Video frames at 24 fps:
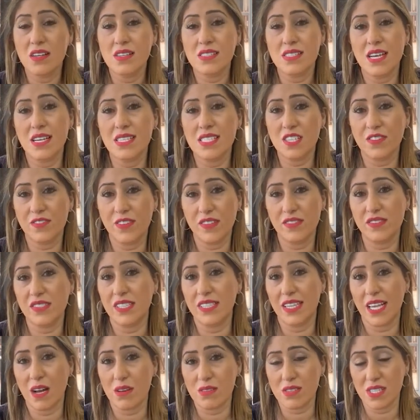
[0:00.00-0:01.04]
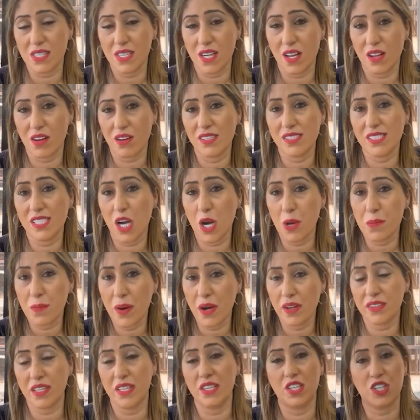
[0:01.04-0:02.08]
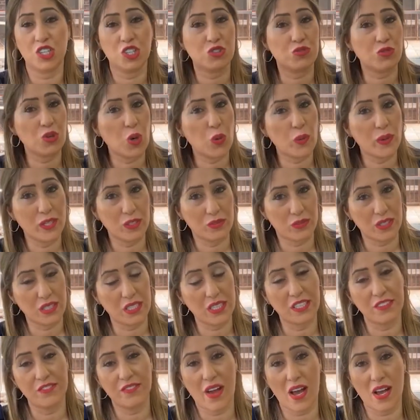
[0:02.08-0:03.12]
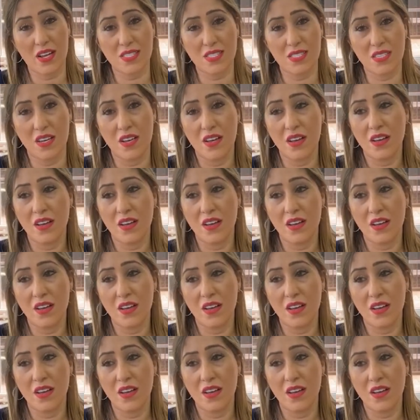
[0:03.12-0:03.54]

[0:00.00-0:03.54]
$10,000 to $15,000 a month, and they're growing really fast.